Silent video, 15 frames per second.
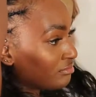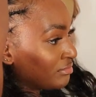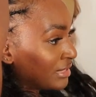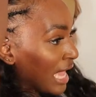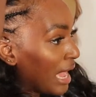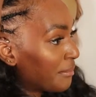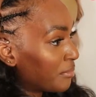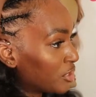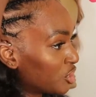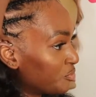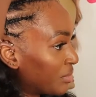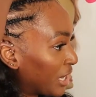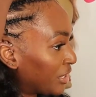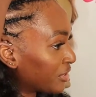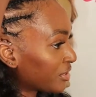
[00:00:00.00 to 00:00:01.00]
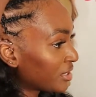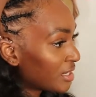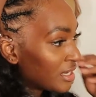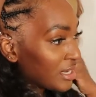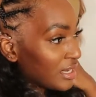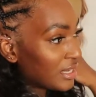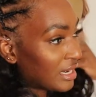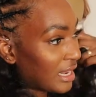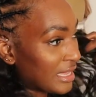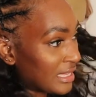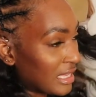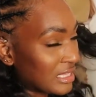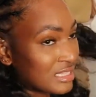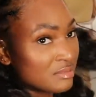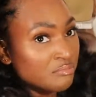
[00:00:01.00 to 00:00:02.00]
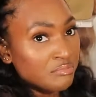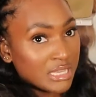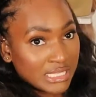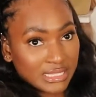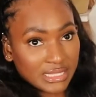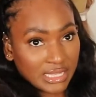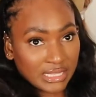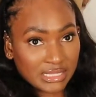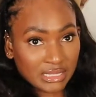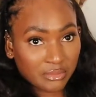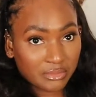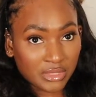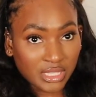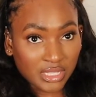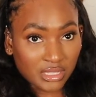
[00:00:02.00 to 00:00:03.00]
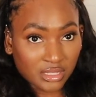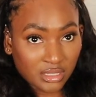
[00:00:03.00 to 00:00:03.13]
that much better. Like it's missing something.